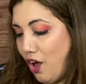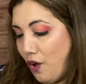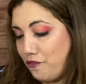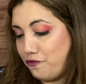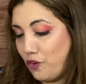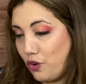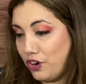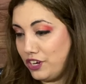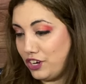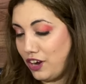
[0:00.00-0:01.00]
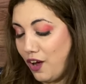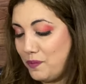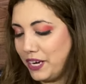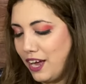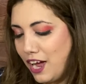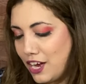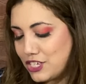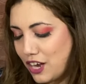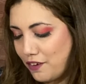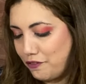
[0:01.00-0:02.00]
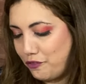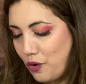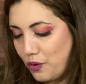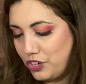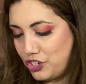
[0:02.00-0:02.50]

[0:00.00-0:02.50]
A phone, oh my gosh, a phone